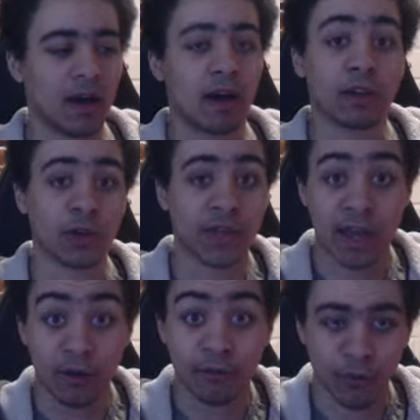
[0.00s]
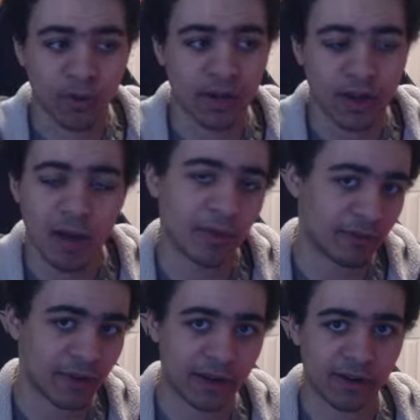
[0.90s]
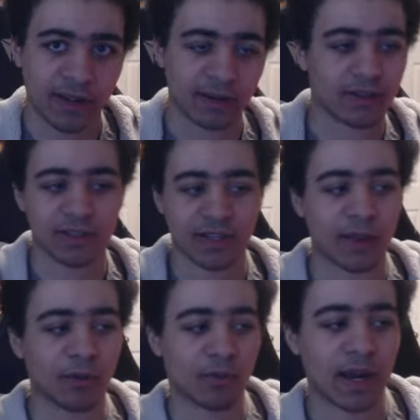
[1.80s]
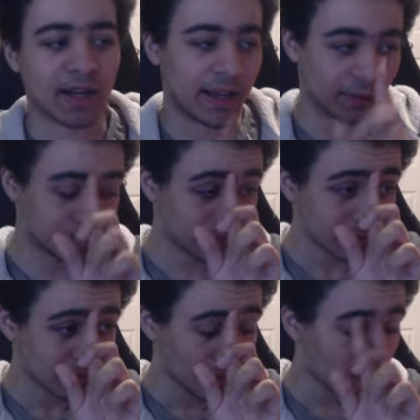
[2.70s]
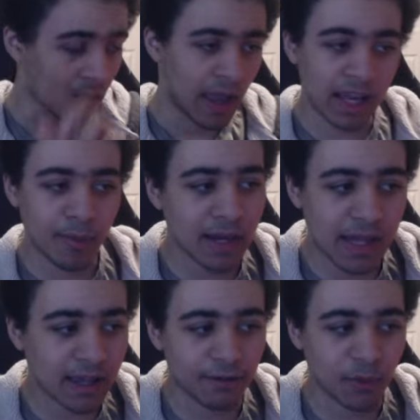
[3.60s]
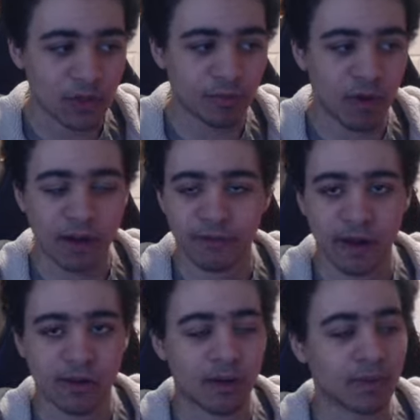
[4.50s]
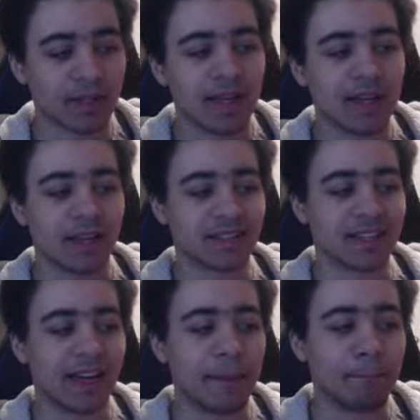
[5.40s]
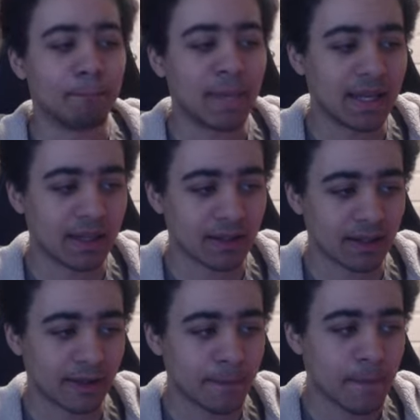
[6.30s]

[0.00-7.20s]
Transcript: Look out for an anomaly fire character, I'll tell you that right now. Anybody that can force proc fire anomaly is going to immediately